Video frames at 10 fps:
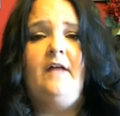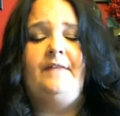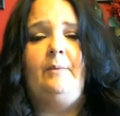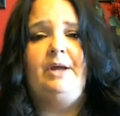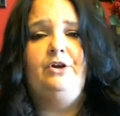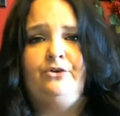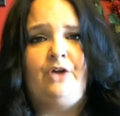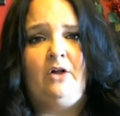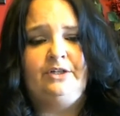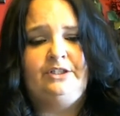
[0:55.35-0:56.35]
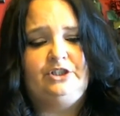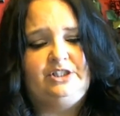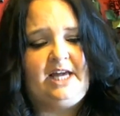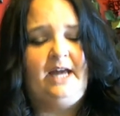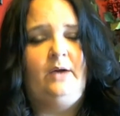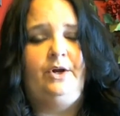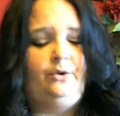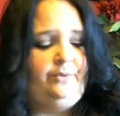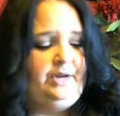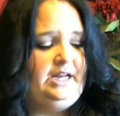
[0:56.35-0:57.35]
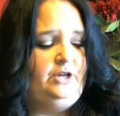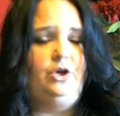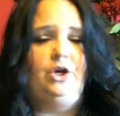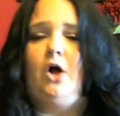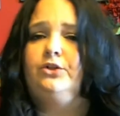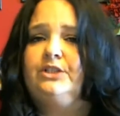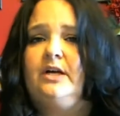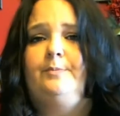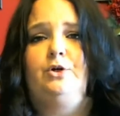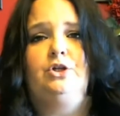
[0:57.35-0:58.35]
That way you're not only just saying what you're reading, you can hold it up,